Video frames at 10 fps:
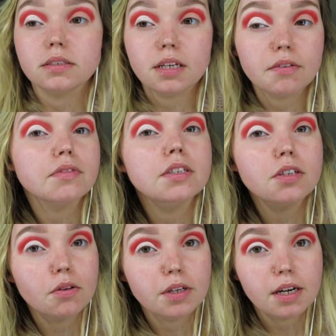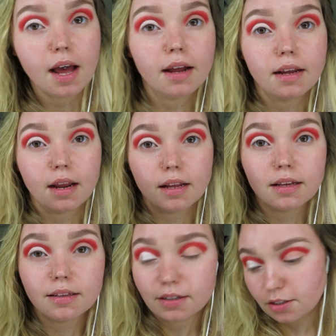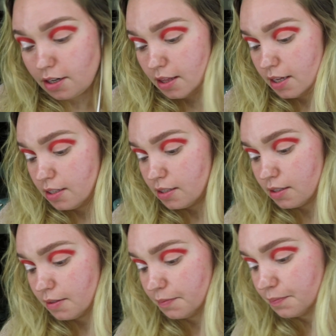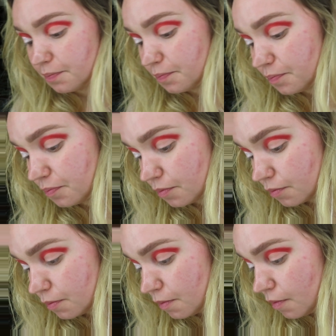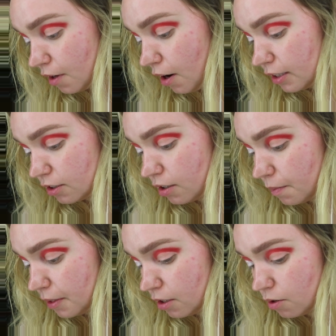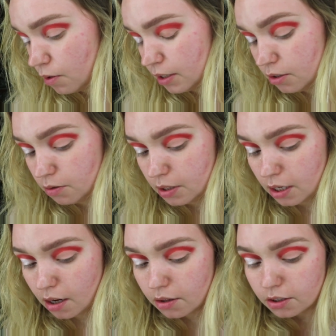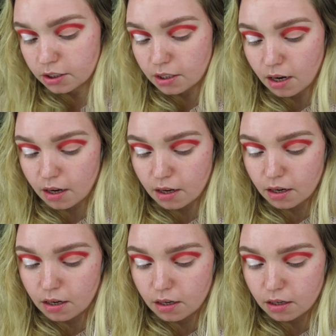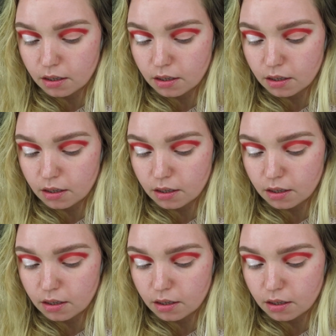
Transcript: Definitely don't need to add any glitter to this. Alright, so now I'm going to go and do the other side.